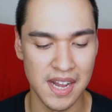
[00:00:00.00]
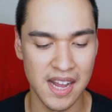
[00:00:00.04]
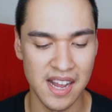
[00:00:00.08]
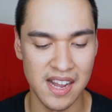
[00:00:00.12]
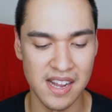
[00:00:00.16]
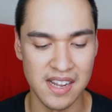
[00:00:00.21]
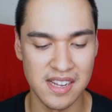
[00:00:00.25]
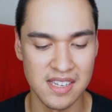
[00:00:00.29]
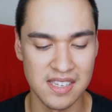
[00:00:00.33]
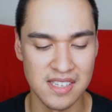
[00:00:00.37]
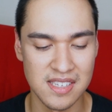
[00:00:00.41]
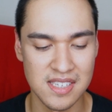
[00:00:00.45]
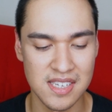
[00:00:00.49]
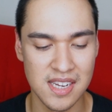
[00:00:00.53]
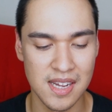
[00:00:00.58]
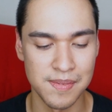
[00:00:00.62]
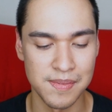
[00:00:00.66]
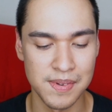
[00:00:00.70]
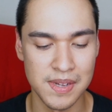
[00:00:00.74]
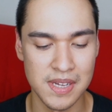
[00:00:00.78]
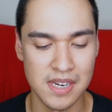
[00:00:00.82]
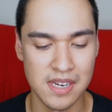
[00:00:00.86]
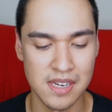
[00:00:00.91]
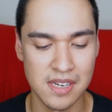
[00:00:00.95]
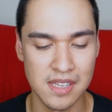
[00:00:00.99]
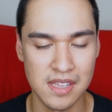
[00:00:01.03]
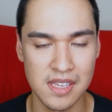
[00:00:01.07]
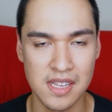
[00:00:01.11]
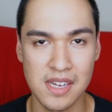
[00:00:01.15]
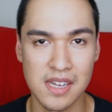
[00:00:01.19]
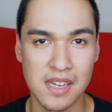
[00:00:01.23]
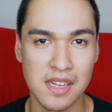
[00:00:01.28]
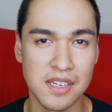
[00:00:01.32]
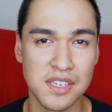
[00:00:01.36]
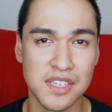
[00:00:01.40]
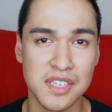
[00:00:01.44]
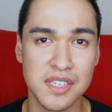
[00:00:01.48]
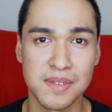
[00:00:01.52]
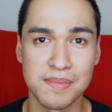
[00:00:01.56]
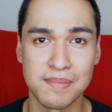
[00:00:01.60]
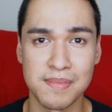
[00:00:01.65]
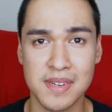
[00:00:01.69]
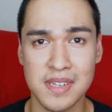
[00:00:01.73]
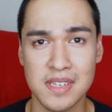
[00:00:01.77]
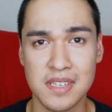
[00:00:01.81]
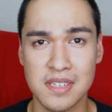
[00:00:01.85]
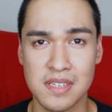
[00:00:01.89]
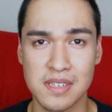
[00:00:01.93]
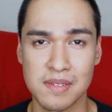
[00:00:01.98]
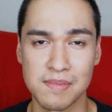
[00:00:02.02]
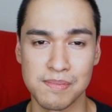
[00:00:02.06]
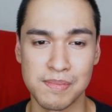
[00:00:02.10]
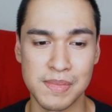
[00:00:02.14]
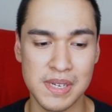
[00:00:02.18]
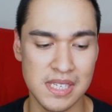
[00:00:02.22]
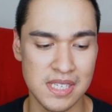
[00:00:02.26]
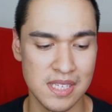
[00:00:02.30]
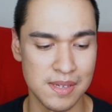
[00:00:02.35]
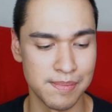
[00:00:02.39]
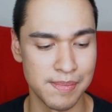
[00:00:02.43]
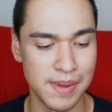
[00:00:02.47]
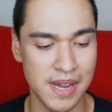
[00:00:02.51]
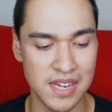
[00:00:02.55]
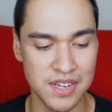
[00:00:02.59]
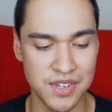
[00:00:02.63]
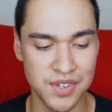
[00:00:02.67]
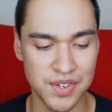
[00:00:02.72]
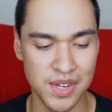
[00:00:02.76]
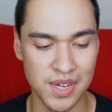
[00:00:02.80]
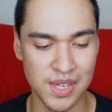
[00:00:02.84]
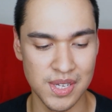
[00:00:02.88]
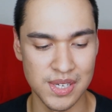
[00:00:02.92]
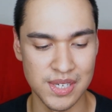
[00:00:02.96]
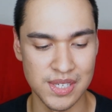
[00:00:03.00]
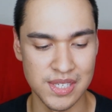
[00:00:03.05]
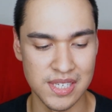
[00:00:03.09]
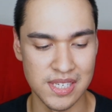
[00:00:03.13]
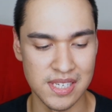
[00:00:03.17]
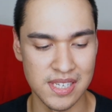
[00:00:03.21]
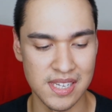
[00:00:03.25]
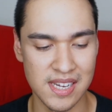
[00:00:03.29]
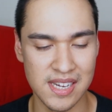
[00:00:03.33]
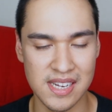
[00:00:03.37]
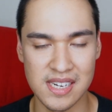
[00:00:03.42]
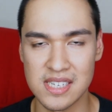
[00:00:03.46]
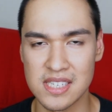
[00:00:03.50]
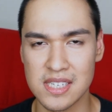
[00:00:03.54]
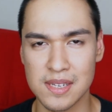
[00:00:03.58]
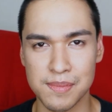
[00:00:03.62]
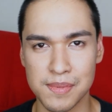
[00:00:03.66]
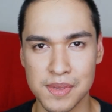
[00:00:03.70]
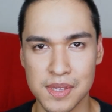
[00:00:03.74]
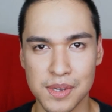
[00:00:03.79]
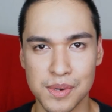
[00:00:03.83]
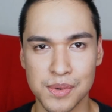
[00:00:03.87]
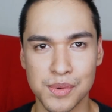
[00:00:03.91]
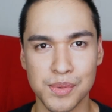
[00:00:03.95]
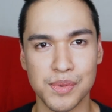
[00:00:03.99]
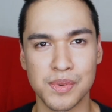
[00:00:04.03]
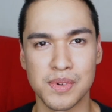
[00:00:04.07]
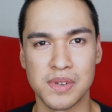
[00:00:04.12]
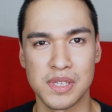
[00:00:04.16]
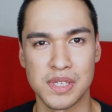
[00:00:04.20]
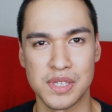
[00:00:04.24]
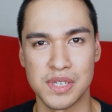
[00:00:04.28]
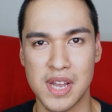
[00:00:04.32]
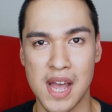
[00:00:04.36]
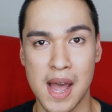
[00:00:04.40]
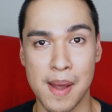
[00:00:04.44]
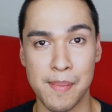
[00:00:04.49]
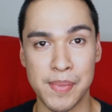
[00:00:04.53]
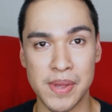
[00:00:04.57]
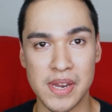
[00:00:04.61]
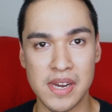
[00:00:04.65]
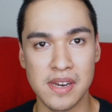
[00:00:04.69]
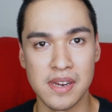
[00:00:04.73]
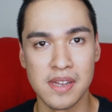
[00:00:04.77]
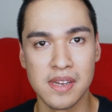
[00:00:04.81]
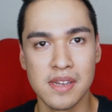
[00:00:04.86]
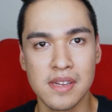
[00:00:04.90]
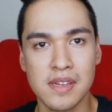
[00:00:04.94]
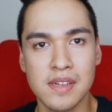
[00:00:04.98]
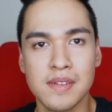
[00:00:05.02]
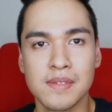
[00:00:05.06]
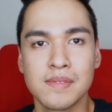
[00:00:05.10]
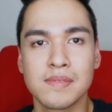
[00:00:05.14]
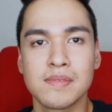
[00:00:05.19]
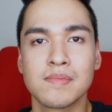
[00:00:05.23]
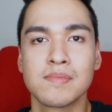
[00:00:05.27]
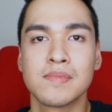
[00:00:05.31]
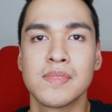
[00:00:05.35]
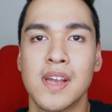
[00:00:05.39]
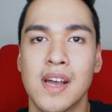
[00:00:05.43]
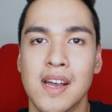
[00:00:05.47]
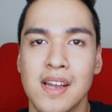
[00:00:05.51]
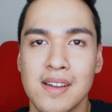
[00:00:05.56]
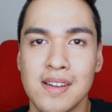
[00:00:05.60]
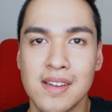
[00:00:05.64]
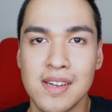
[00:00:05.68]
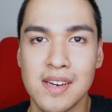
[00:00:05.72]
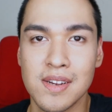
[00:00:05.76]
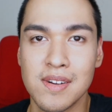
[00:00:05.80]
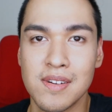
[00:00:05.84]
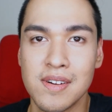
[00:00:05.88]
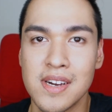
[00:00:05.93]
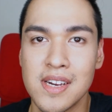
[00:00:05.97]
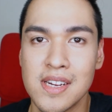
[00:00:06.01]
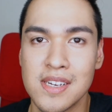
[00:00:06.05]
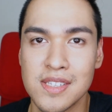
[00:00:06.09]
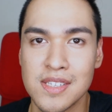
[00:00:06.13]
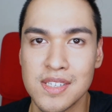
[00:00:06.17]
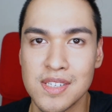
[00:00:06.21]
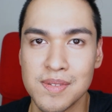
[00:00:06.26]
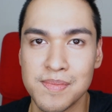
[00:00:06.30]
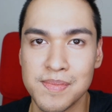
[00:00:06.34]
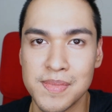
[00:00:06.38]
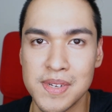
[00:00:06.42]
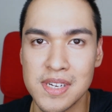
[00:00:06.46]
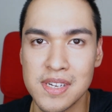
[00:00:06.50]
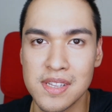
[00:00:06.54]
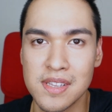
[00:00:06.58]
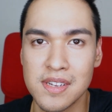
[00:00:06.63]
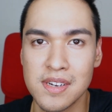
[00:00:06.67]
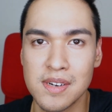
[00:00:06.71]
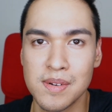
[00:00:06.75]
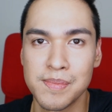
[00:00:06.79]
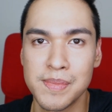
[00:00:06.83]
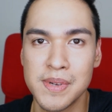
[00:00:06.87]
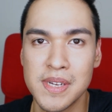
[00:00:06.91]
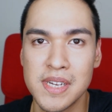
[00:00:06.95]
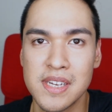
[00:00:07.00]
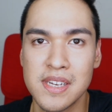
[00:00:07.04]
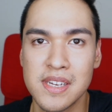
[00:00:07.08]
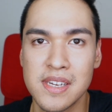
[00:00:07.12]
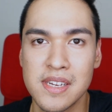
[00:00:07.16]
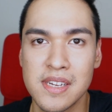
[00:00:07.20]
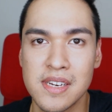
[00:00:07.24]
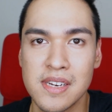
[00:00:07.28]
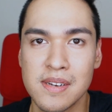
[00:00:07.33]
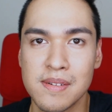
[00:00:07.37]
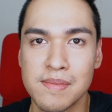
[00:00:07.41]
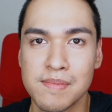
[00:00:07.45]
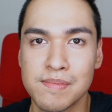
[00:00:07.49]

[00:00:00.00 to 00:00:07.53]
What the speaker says: eyes. I'm gonna like just mix and match colors and get something cool to happen. I'm gonna go ahead and zoom in a little bit.